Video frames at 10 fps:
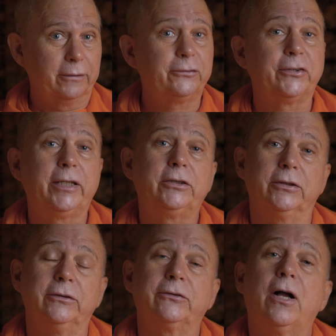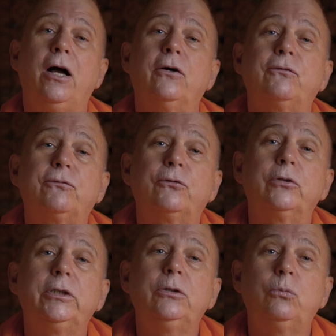to the sages,
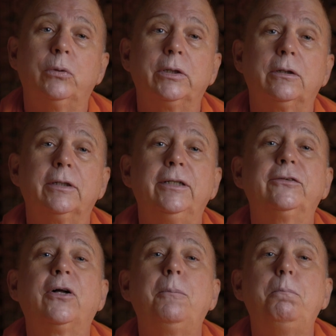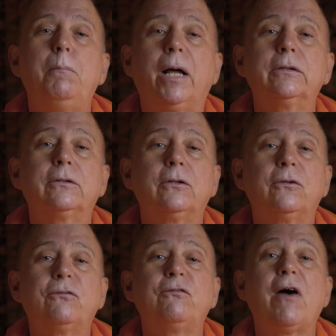free will is a
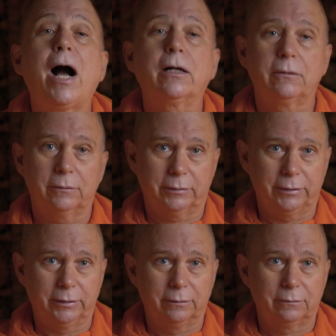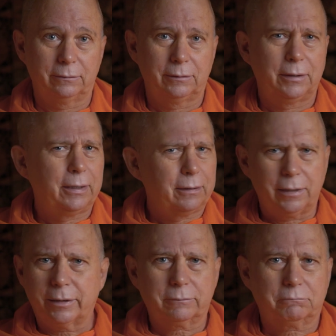mental faculty
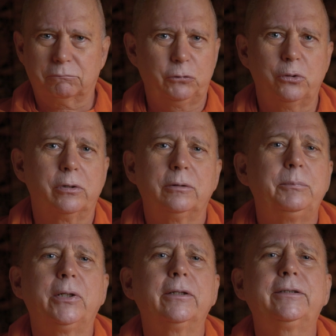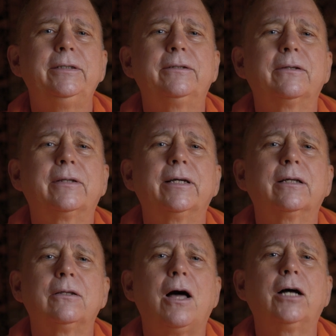like your ability to
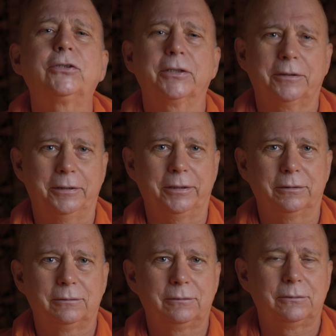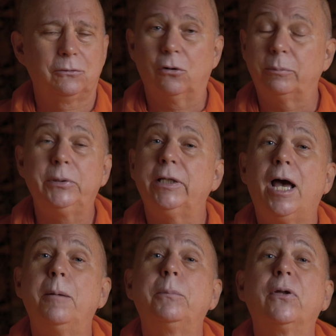think logically or be
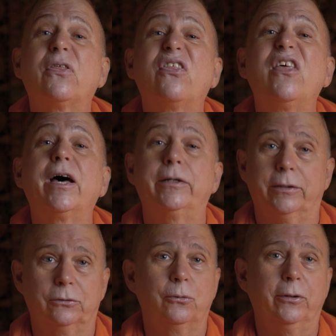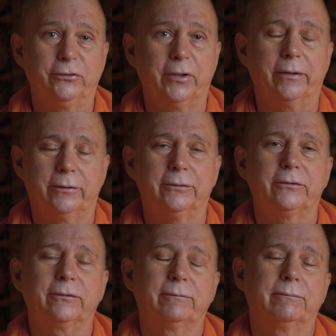empathetic towards
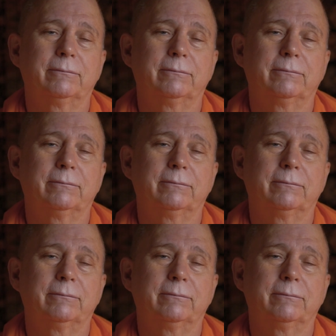others.